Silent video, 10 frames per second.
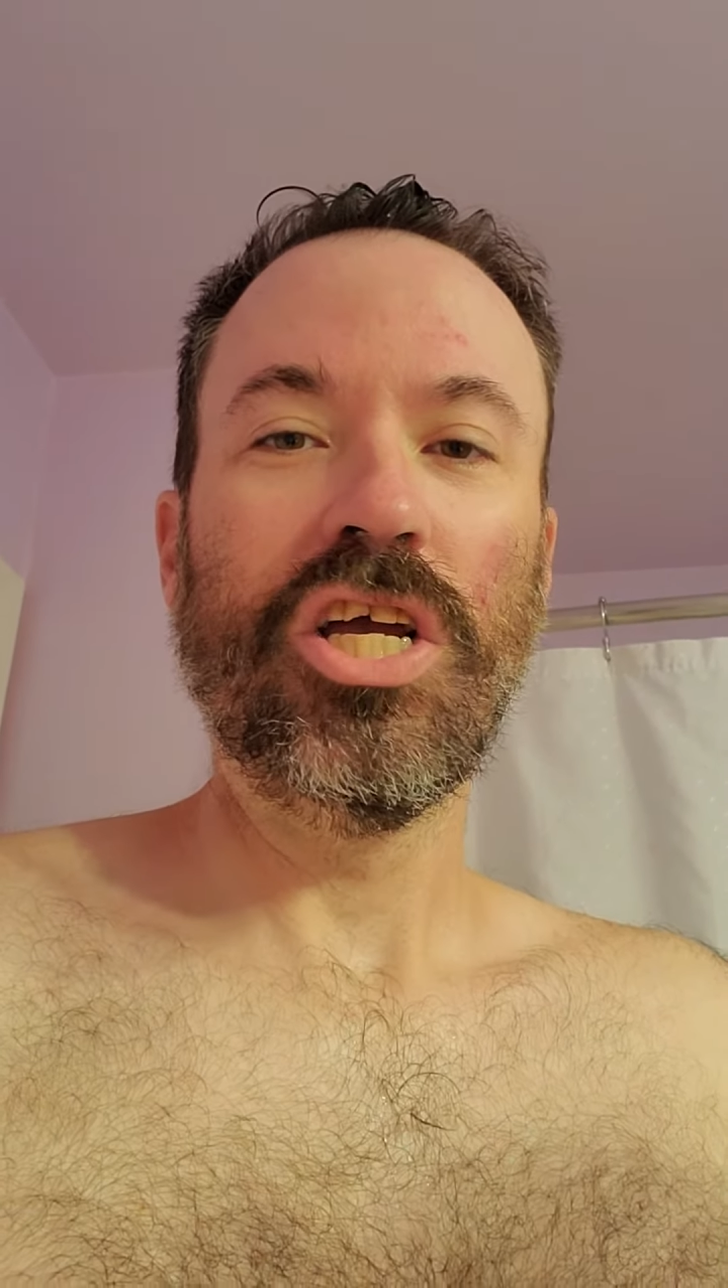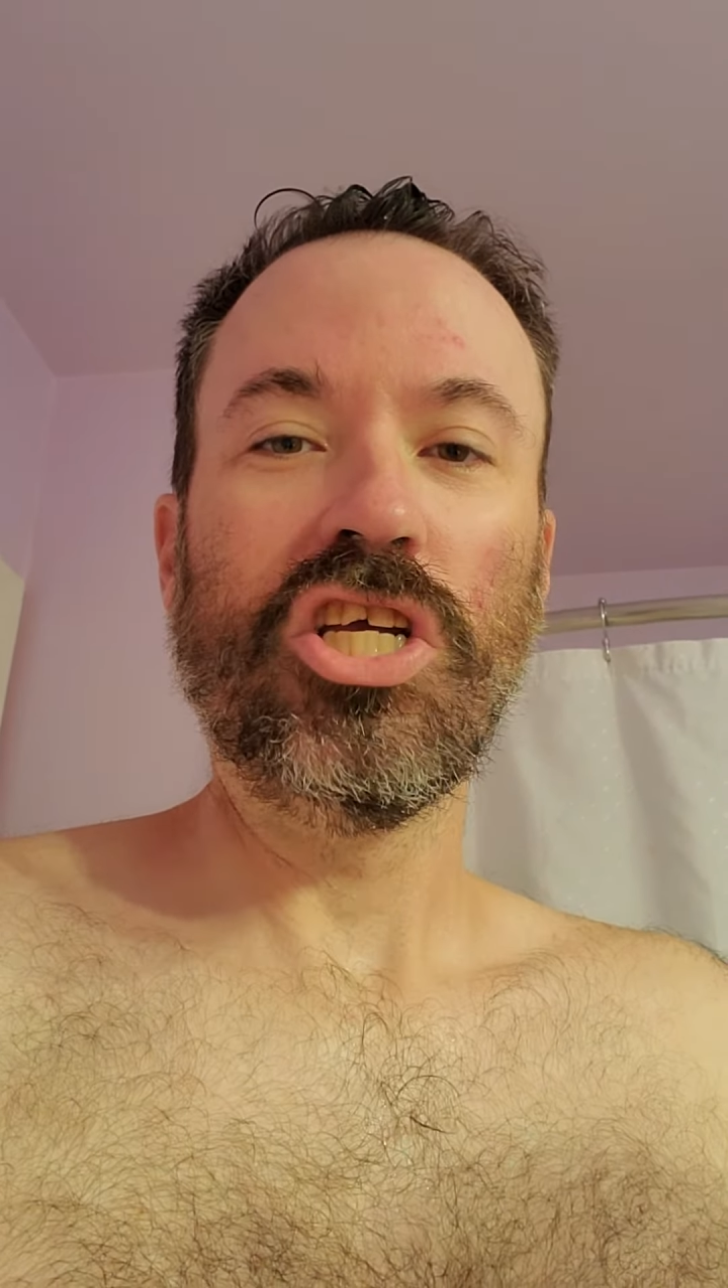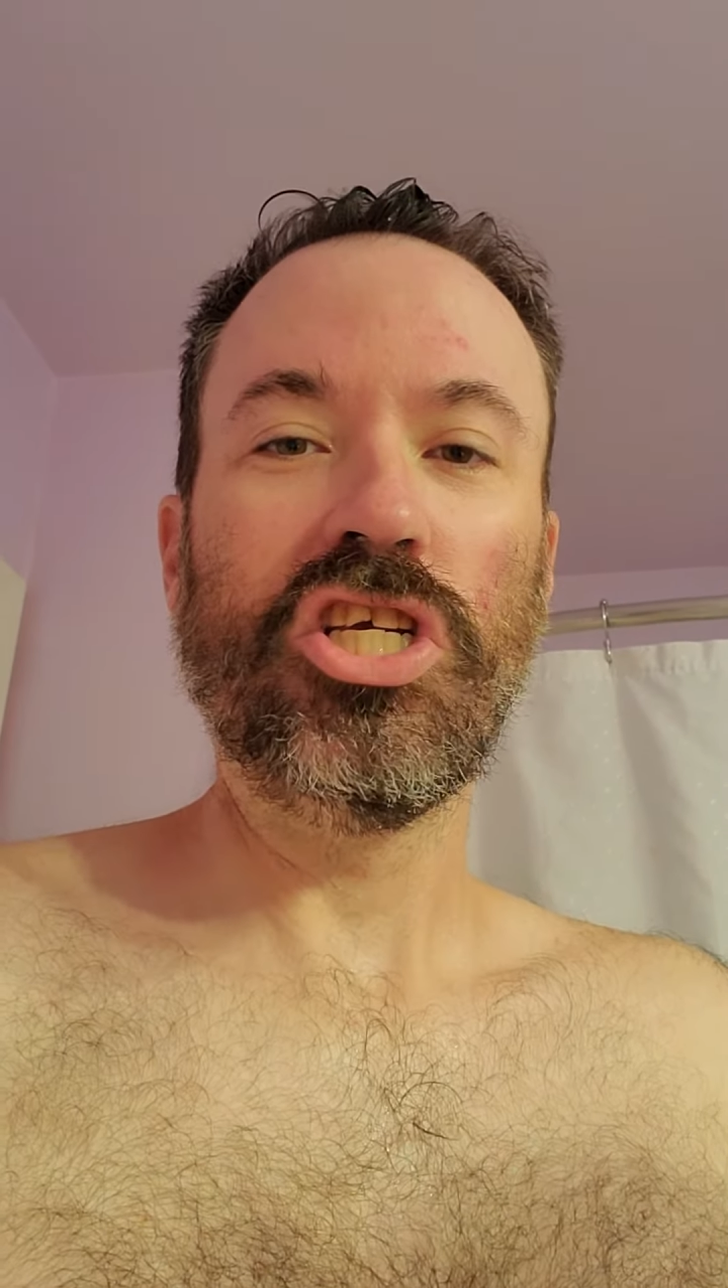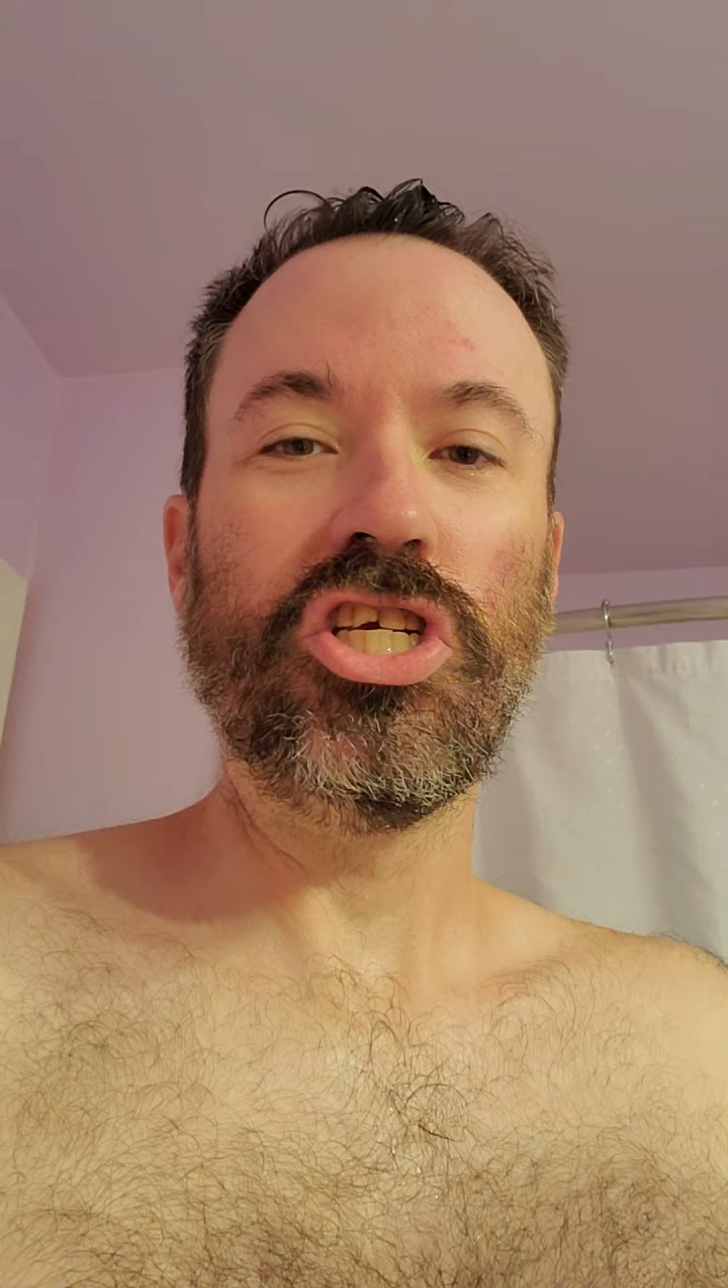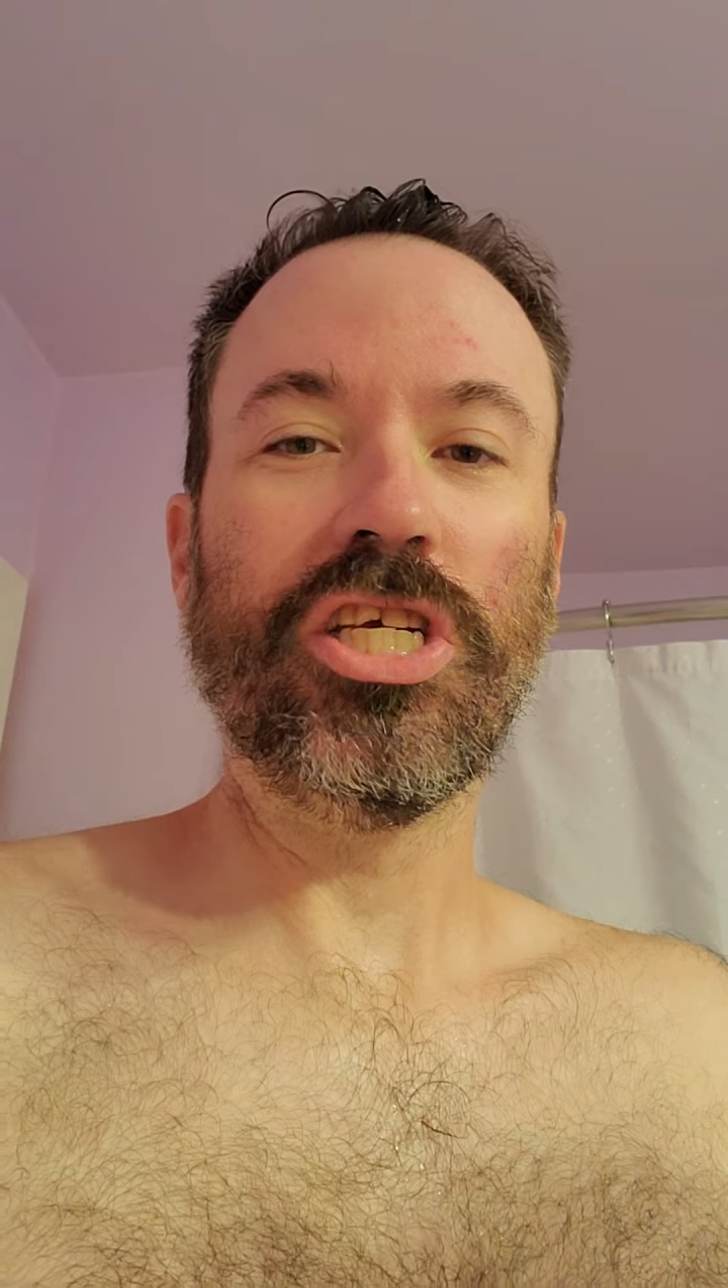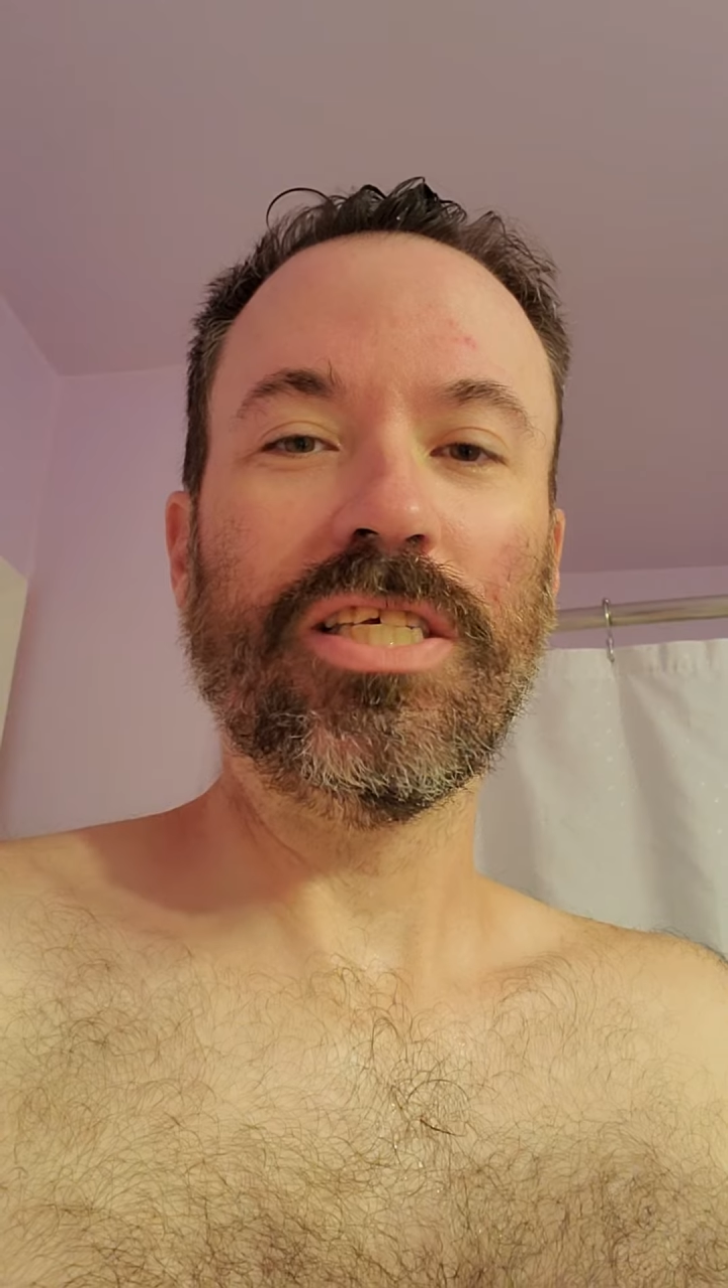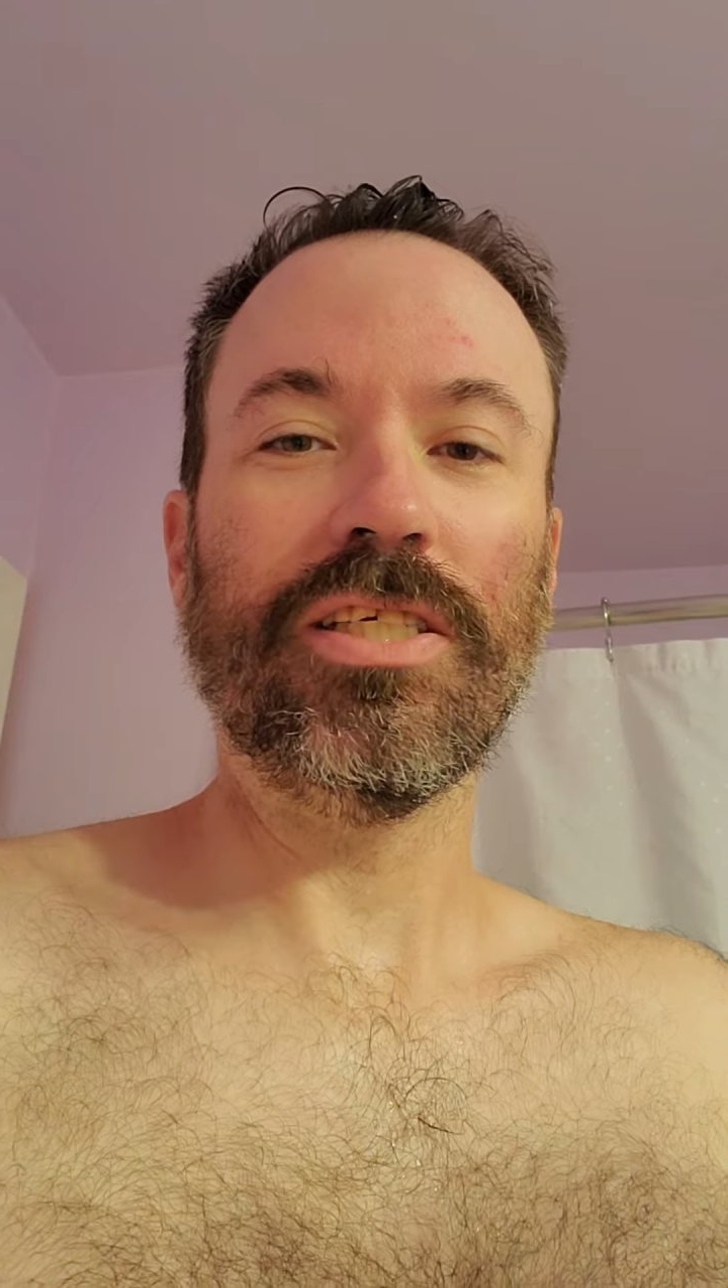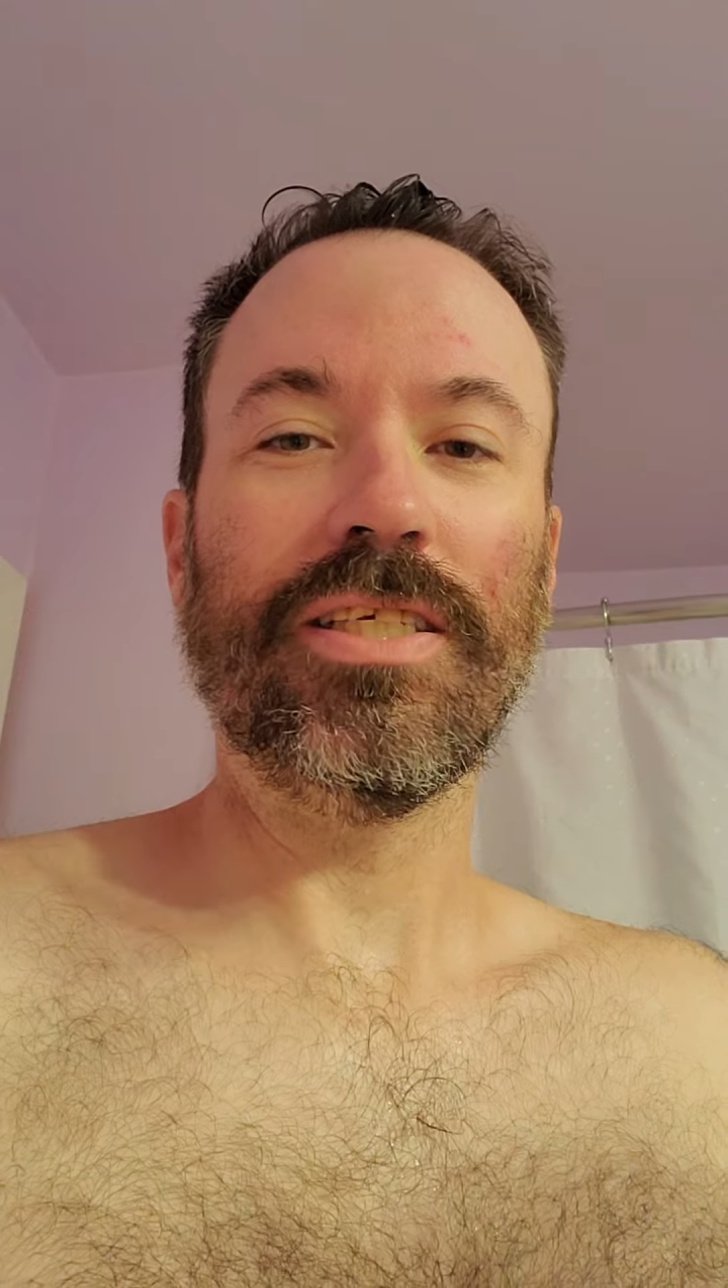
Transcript: shizzle